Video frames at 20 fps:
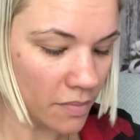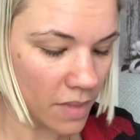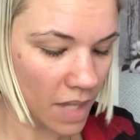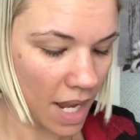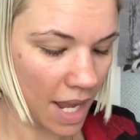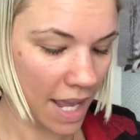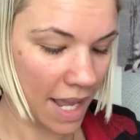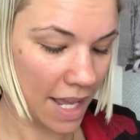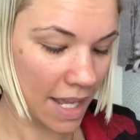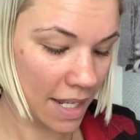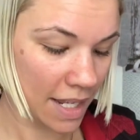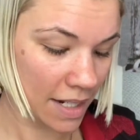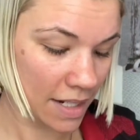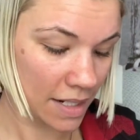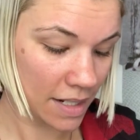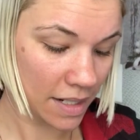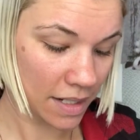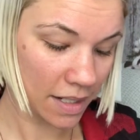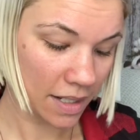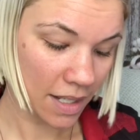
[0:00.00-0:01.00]

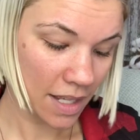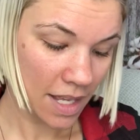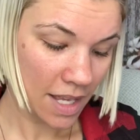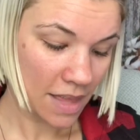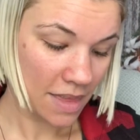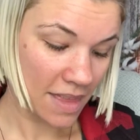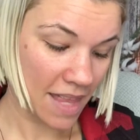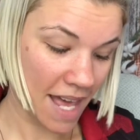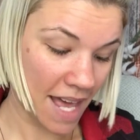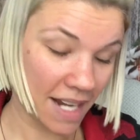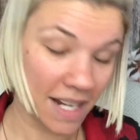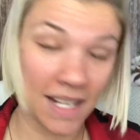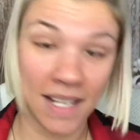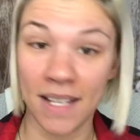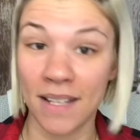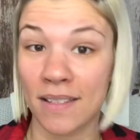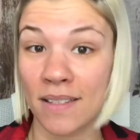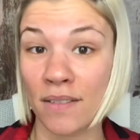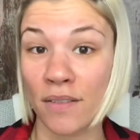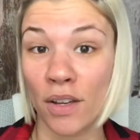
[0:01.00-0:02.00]
and that
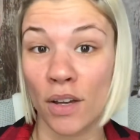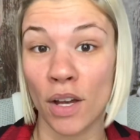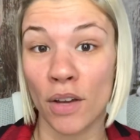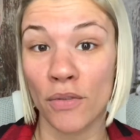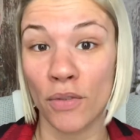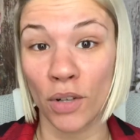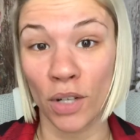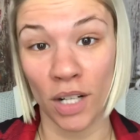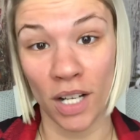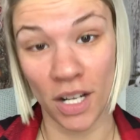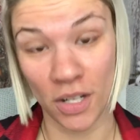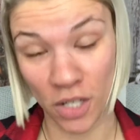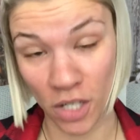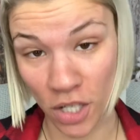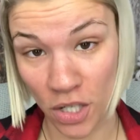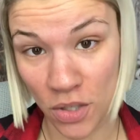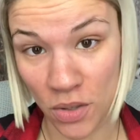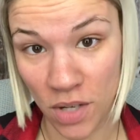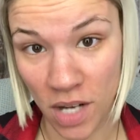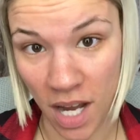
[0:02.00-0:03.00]
is for
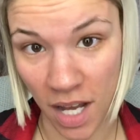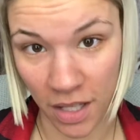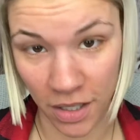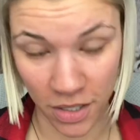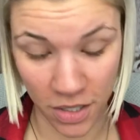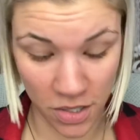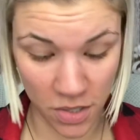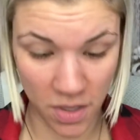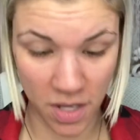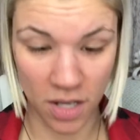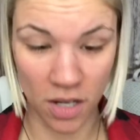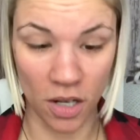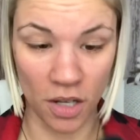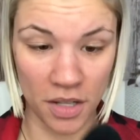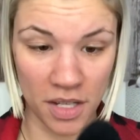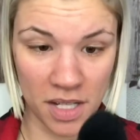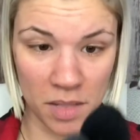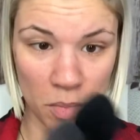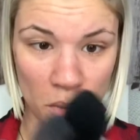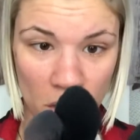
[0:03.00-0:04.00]
$102. You get all
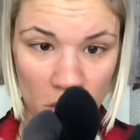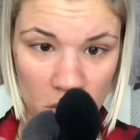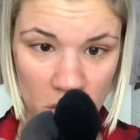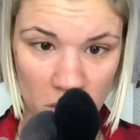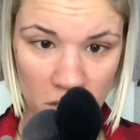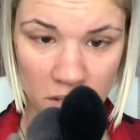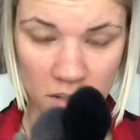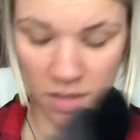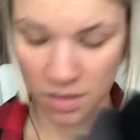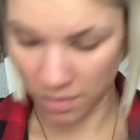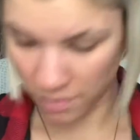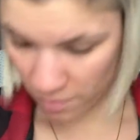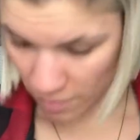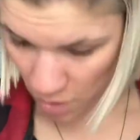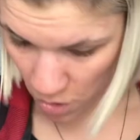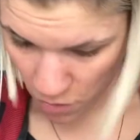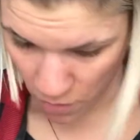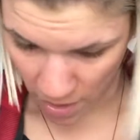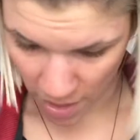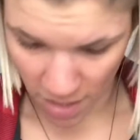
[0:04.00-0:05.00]
these brushes.
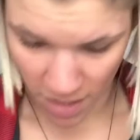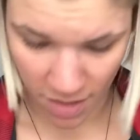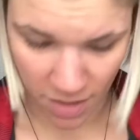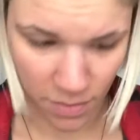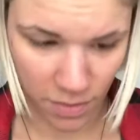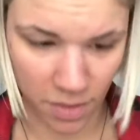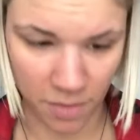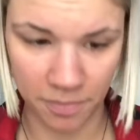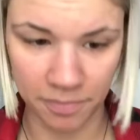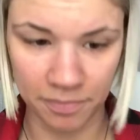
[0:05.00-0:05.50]
Oh, and this one.